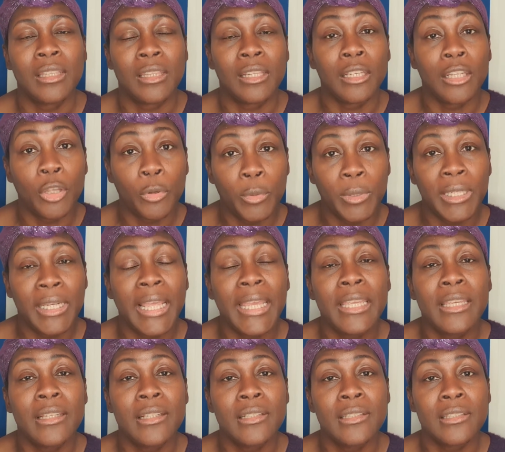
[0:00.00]
the lower
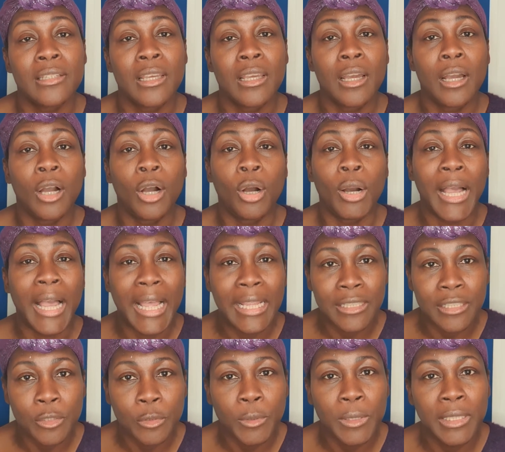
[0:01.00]
layers, are
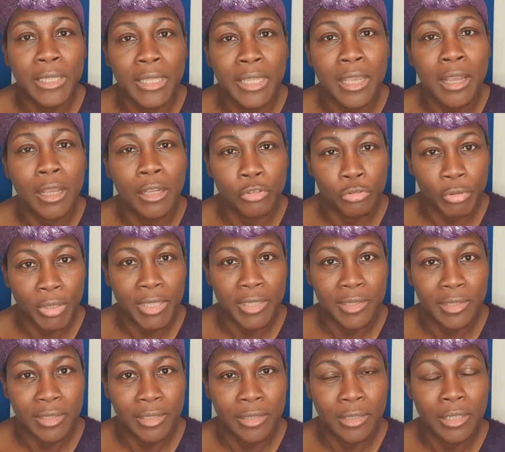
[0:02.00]
adequately
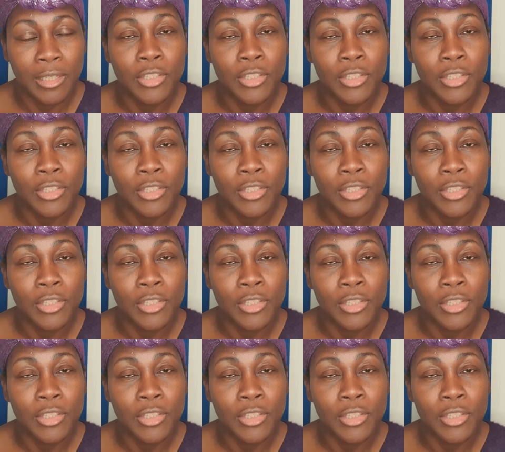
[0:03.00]
hydrated.